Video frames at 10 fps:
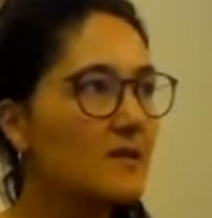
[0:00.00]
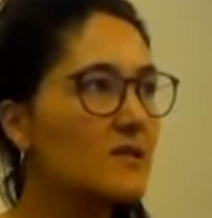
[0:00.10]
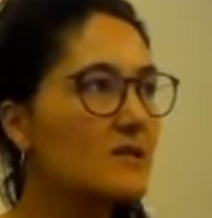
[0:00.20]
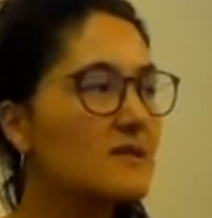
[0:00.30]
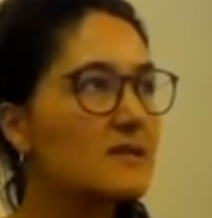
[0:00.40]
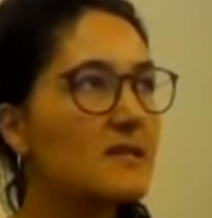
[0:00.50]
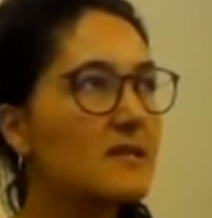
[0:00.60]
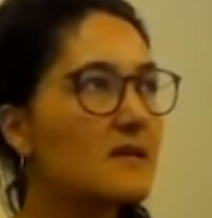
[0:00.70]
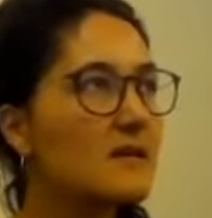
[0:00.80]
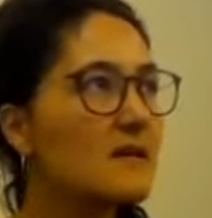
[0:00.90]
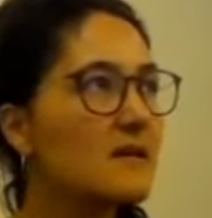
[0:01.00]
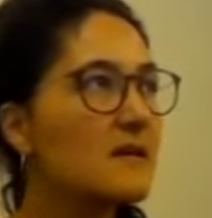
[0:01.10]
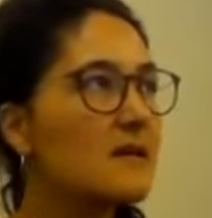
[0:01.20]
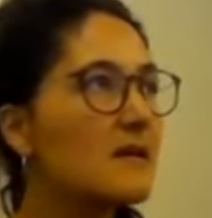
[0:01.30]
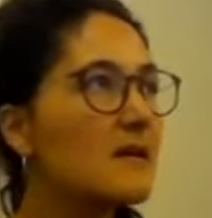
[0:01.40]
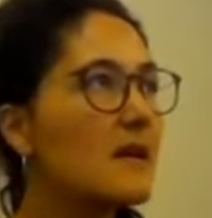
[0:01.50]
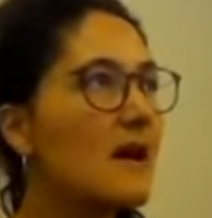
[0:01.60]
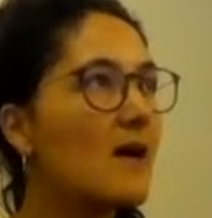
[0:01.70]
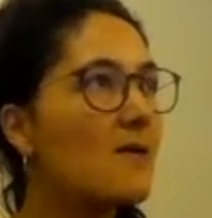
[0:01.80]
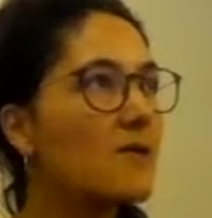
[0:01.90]
just
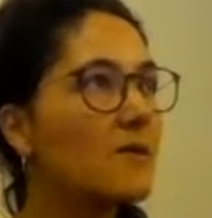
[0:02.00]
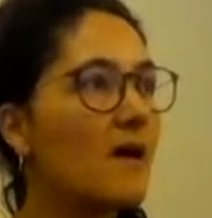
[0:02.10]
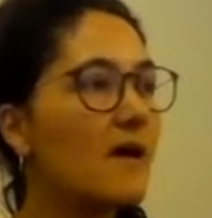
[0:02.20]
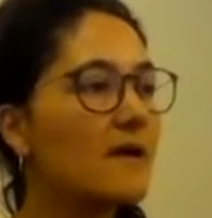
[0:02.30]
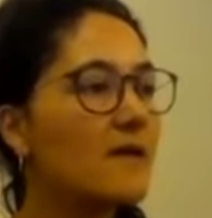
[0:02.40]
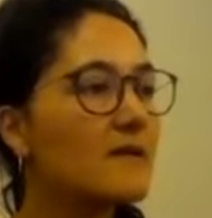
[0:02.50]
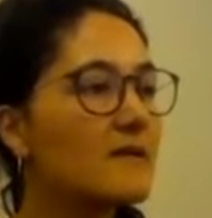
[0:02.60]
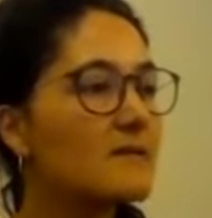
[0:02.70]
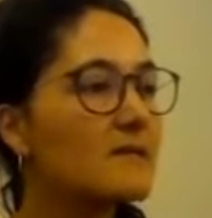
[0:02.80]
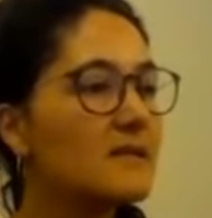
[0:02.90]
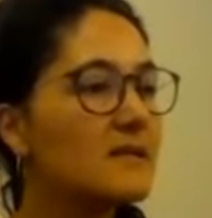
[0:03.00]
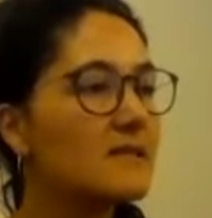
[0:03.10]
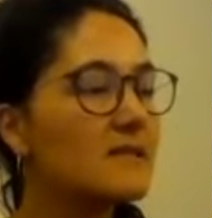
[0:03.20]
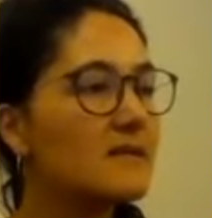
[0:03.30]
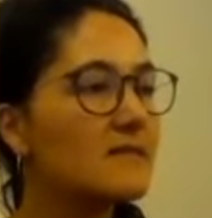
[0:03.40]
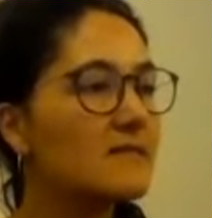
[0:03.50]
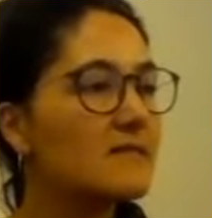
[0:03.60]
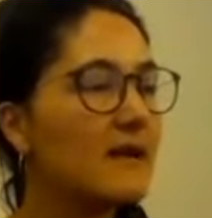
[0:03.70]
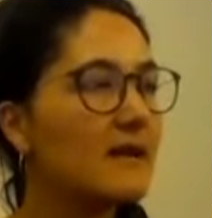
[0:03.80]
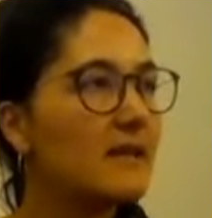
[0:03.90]
how you are seated
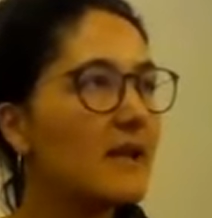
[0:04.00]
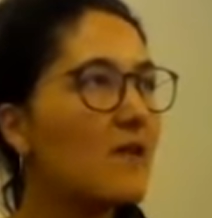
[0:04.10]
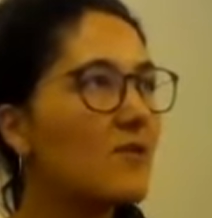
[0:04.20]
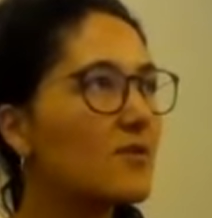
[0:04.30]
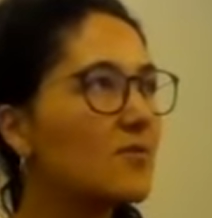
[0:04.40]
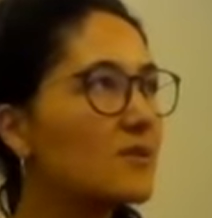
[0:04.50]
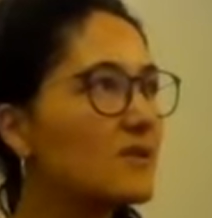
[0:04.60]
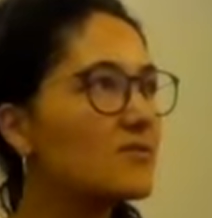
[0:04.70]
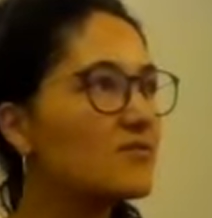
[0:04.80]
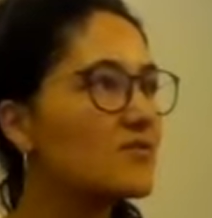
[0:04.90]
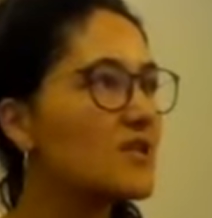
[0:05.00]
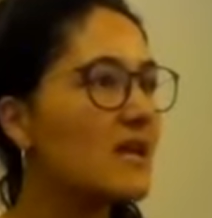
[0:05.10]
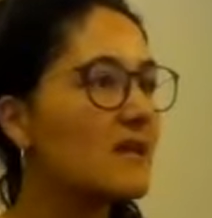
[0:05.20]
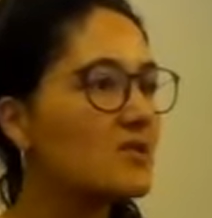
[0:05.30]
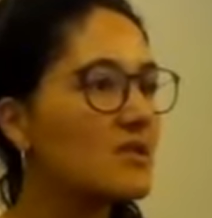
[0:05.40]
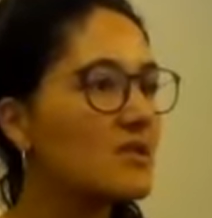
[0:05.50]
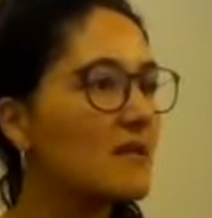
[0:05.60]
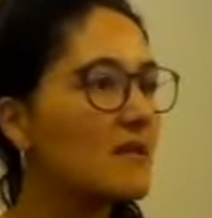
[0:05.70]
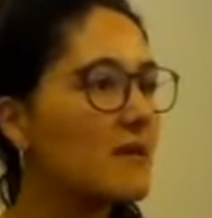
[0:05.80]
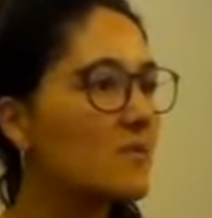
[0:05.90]
right now you don't need to change
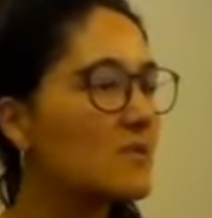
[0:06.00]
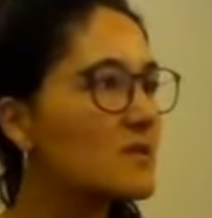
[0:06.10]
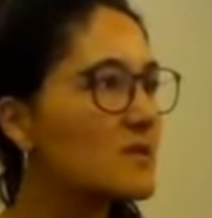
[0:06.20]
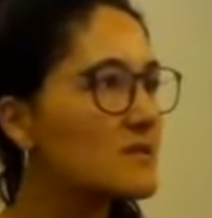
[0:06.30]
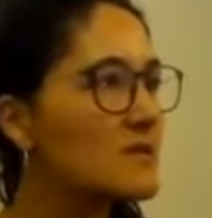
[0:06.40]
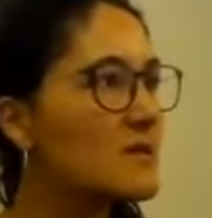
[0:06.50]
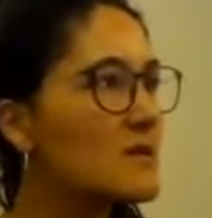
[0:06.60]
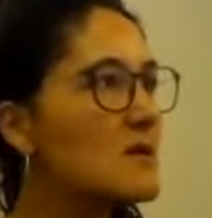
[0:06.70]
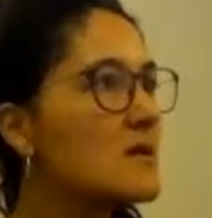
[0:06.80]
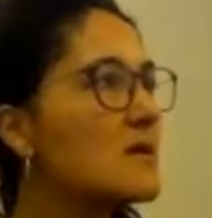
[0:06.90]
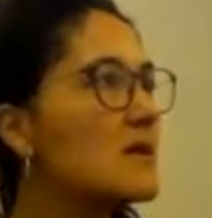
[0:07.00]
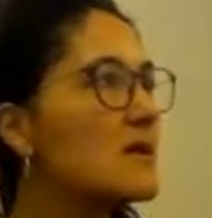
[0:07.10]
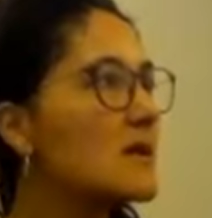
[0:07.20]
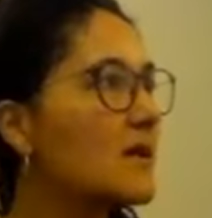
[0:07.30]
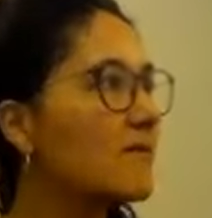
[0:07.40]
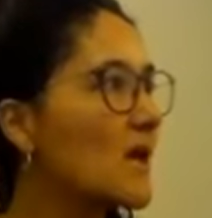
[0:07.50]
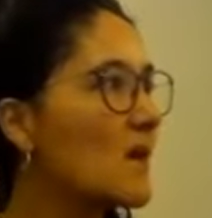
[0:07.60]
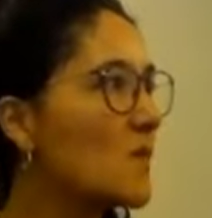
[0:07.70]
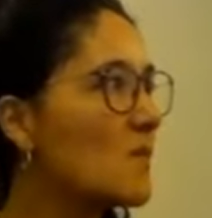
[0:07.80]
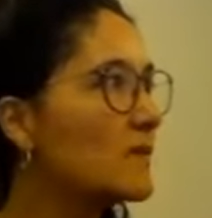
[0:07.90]
anything but just giving a
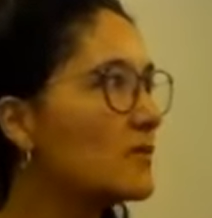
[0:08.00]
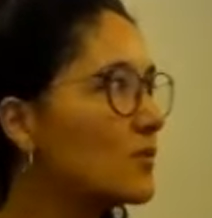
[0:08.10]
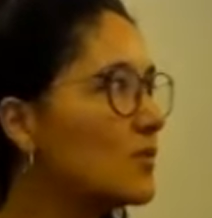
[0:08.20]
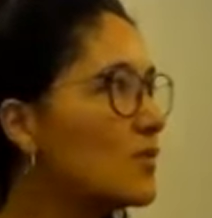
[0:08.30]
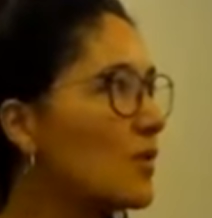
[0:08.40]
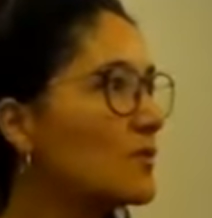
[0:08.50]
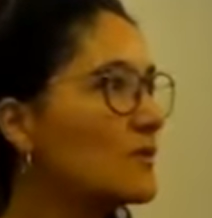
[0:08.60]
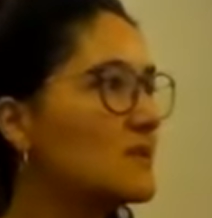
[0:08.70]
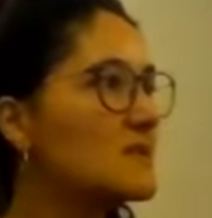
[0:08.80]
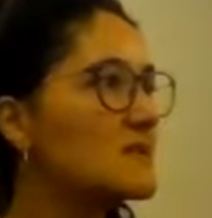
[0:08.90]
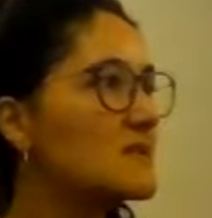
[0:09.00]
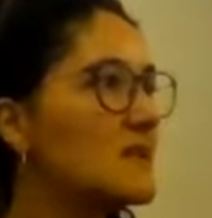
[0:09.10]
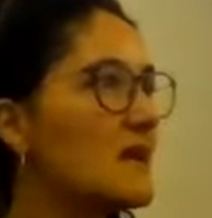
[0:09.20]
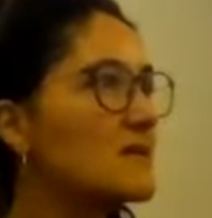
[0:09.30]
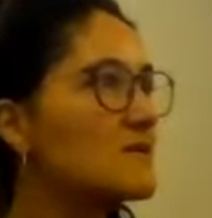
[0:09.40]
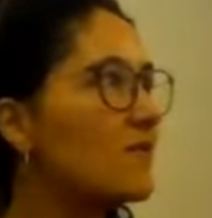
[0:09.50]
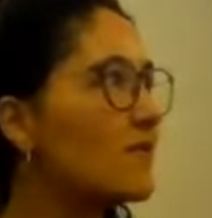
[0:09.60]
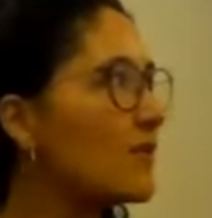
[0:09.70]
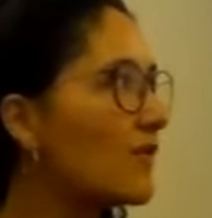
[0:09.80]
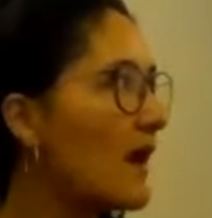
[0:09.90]
moment to notice yes
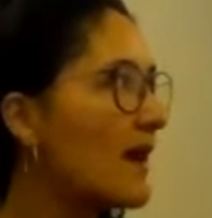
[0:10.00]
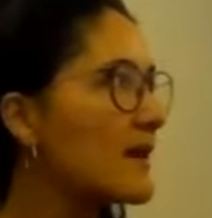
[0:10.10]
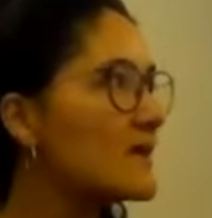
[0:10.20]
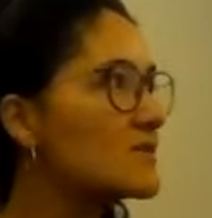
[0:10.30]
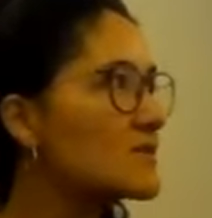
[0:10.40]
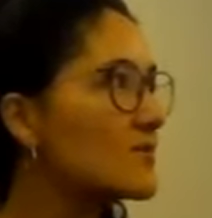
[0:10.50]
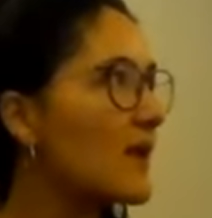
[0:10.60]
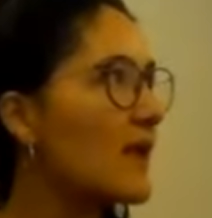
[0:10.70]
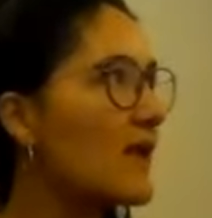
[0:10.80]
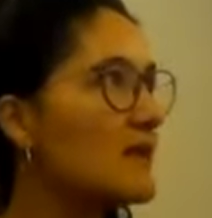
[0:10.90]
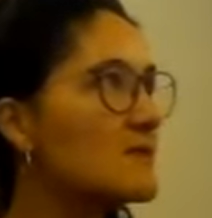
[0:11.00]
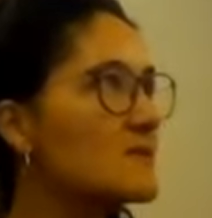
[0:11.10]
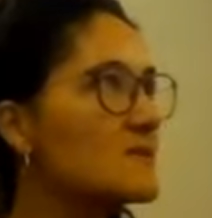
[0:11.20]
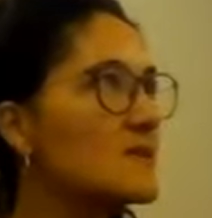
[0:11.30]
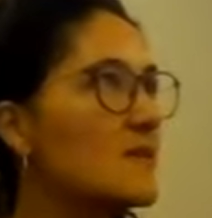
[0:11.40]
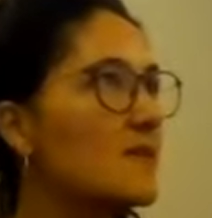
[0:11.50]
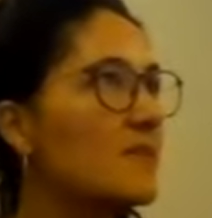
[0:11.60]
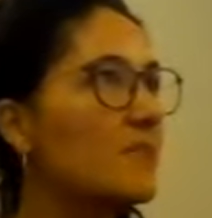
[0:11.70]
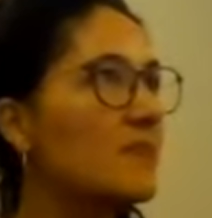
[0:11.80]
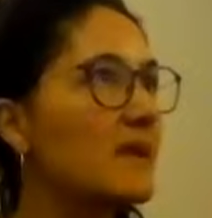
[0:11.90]
for your eyes to gaze the
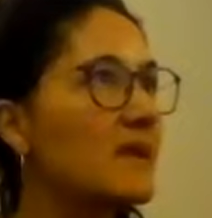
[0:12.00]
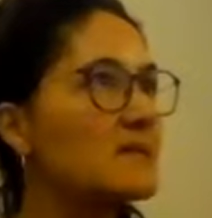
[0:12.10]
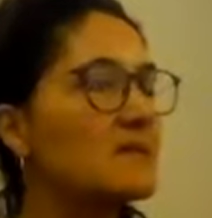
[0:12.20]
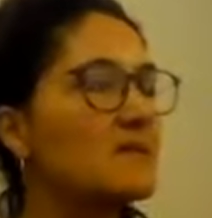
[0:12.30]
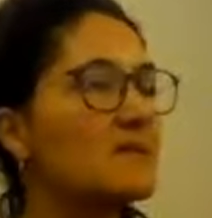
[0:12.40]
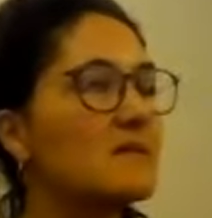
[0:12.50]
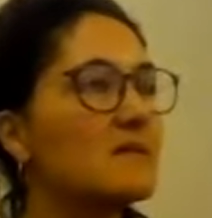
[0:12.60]
place